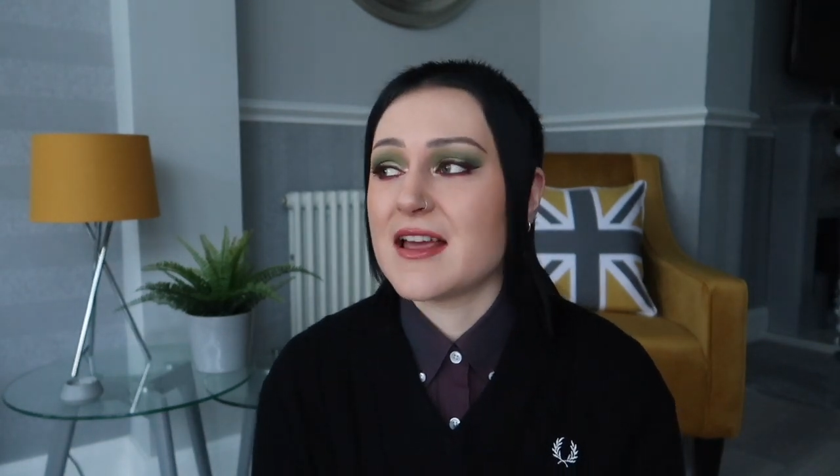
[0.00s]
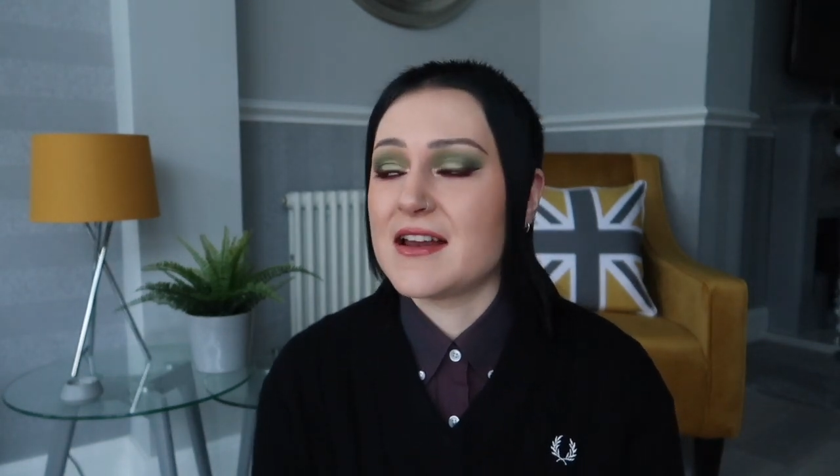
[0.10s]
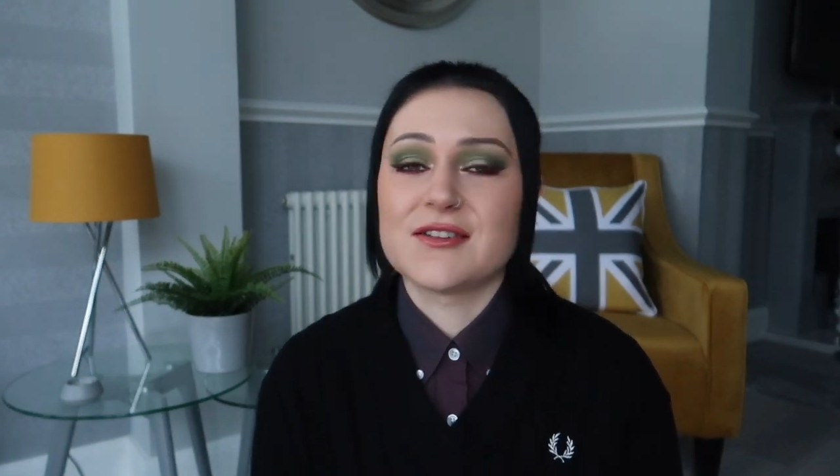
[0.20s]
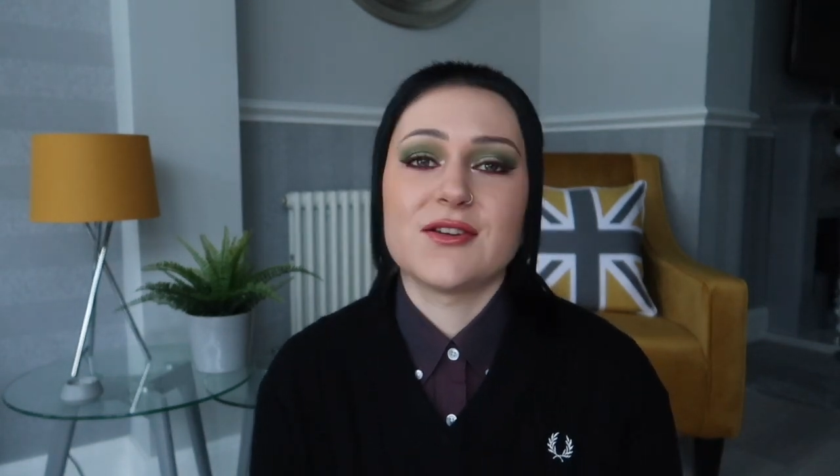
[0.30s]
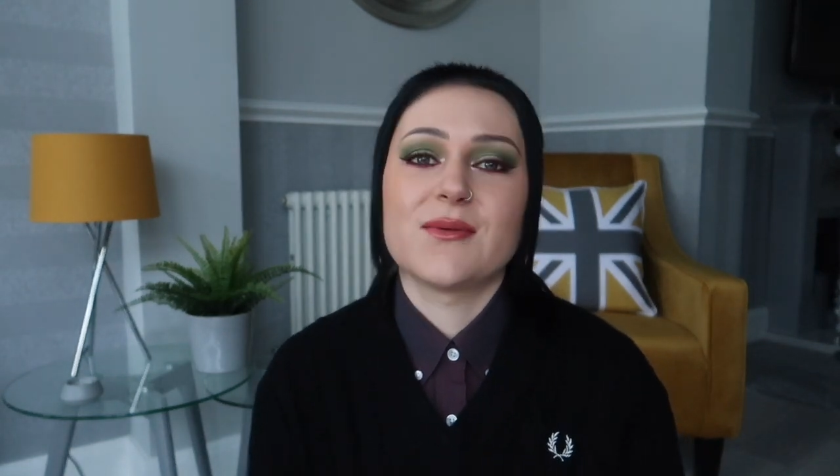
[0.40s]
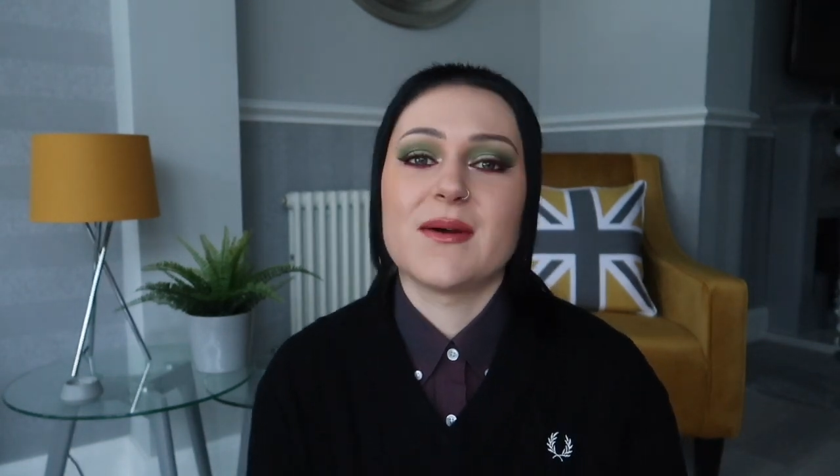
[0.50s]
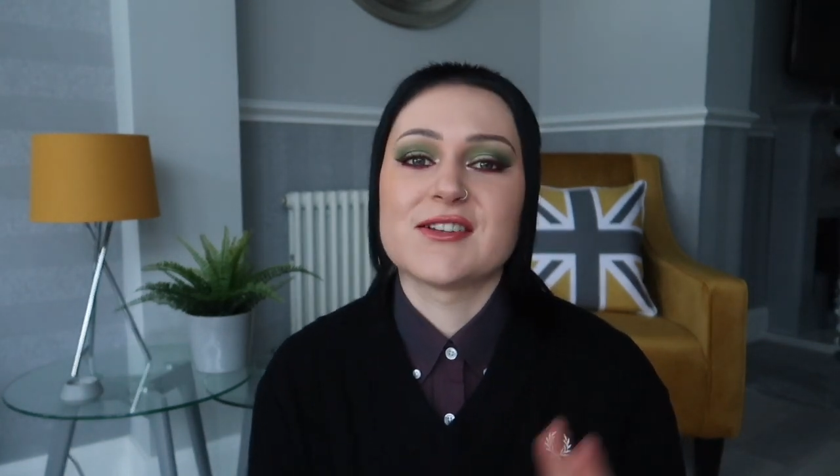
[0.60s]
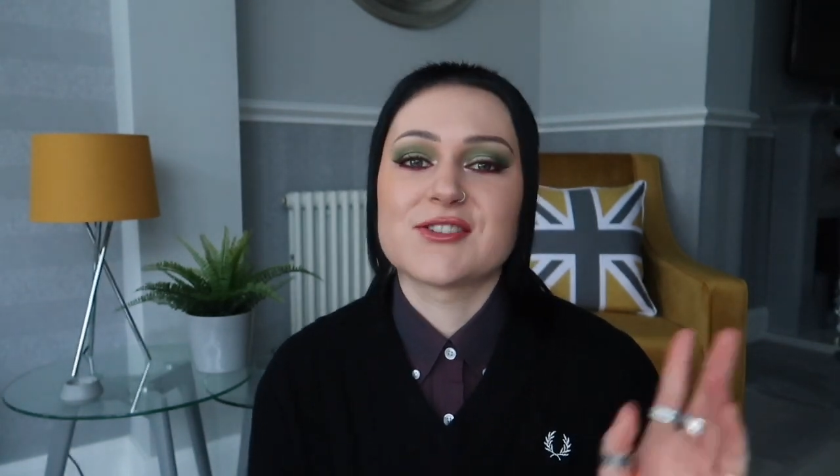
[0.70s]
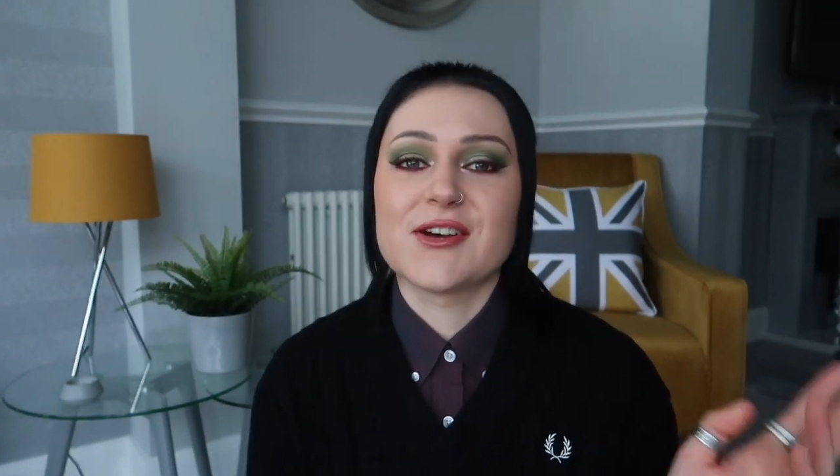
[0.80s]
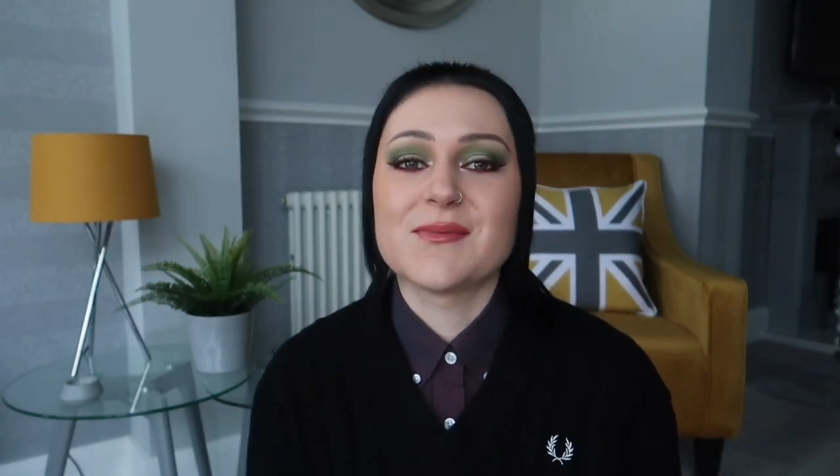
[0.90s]
ended up
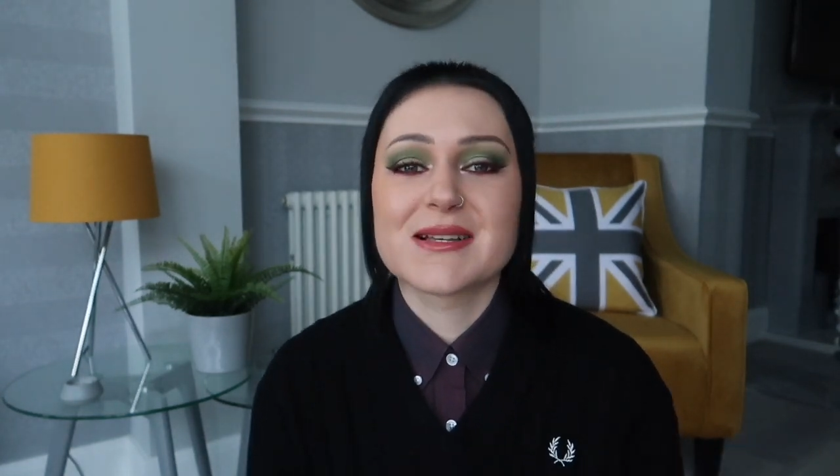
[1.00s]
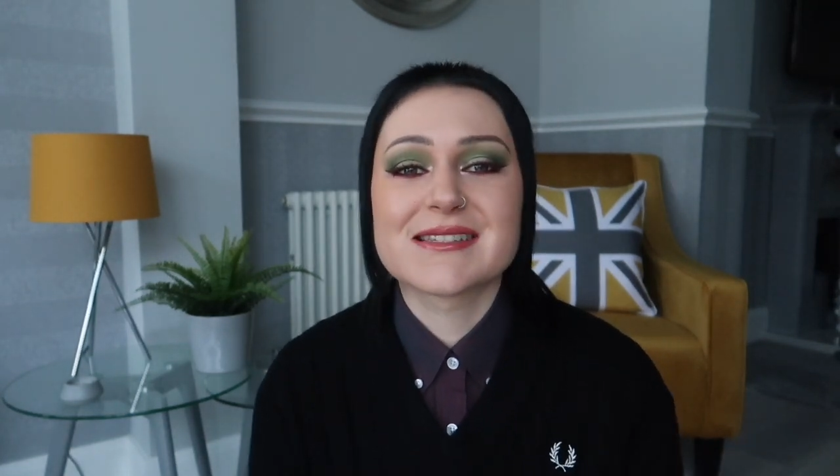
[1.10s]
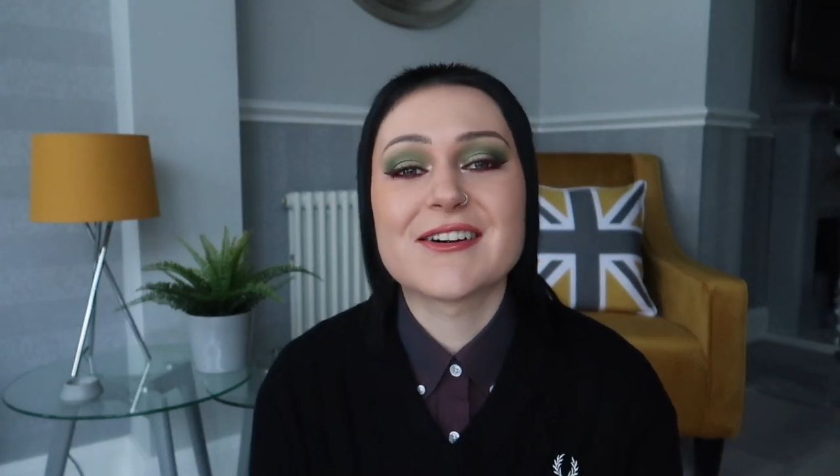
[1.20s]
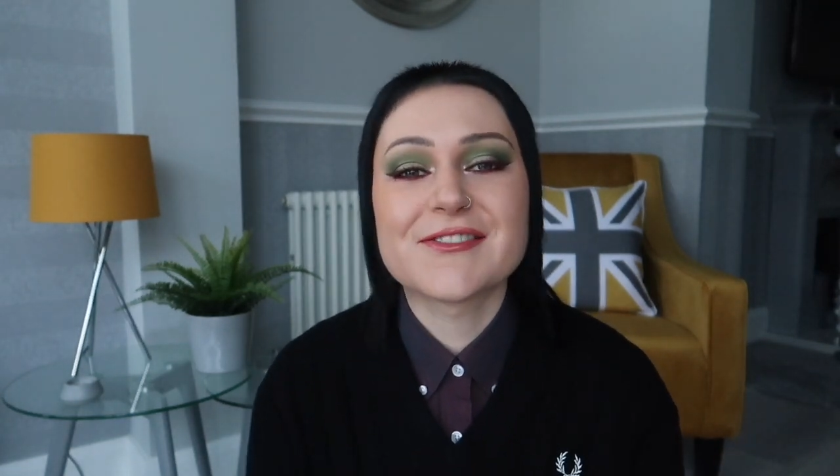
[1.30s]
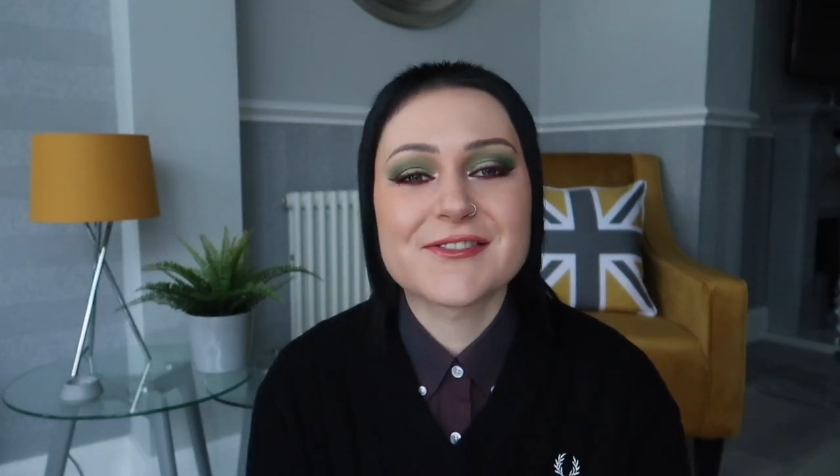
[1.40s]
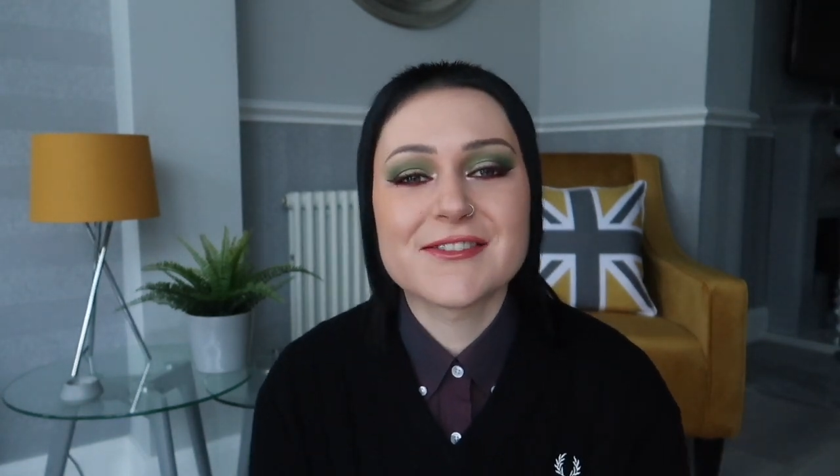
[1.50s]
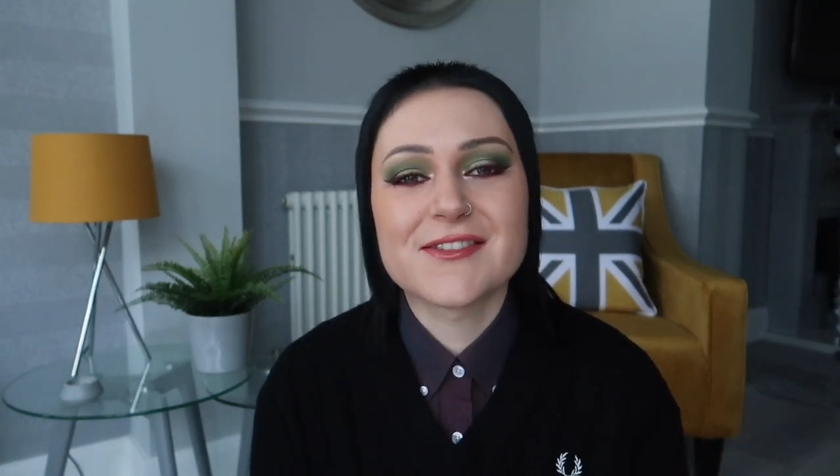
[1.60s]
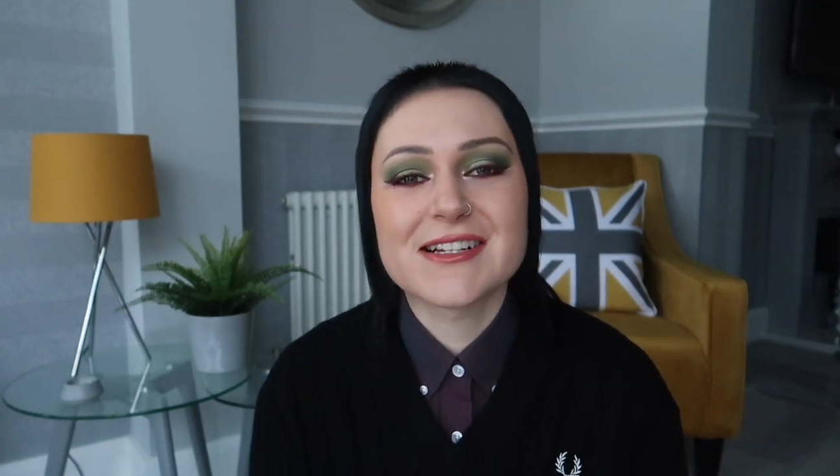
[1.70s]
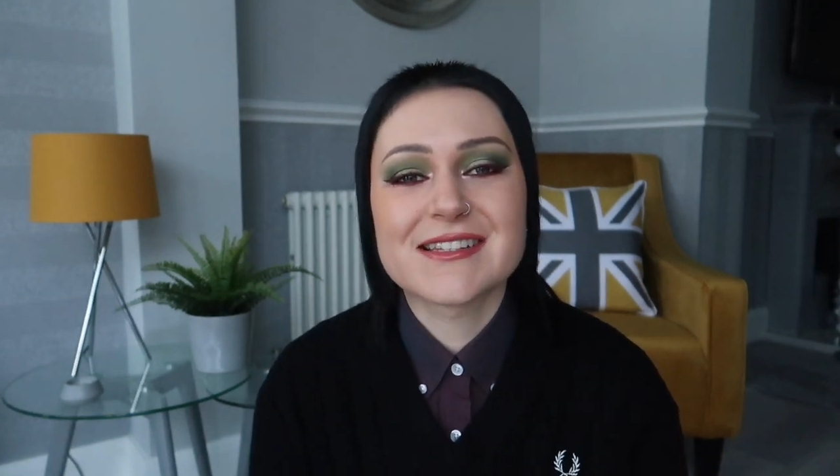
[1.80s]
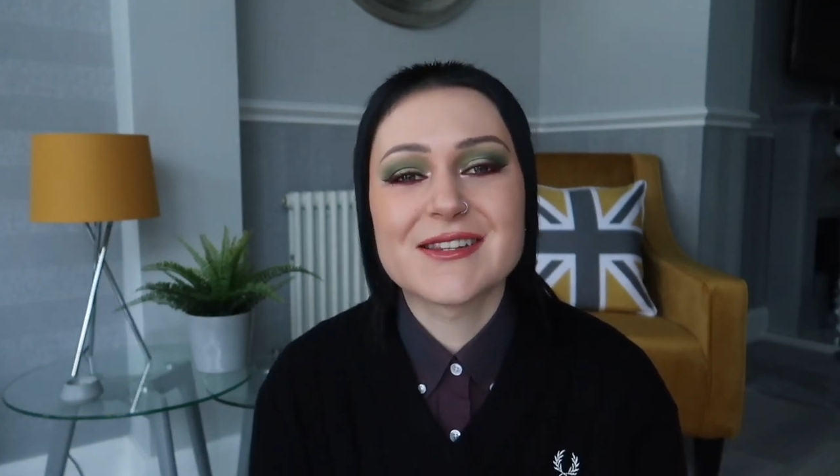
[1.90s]
enjoying myself for the rest of